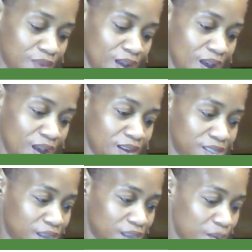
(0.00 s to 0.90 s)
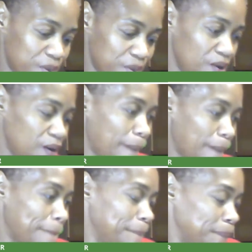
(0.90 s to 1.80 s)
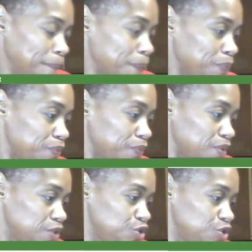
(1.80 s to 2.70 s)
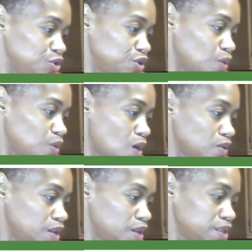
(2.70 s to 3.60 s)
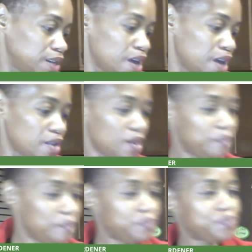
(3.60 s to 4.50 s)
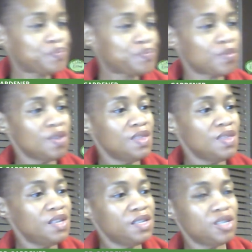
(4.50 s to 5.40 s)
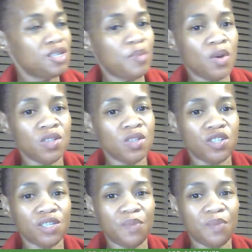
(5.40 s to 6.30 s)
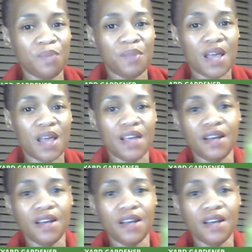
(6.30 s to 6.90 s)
I didn't set up here and choose the wrong thing together. This is supposed to just be plain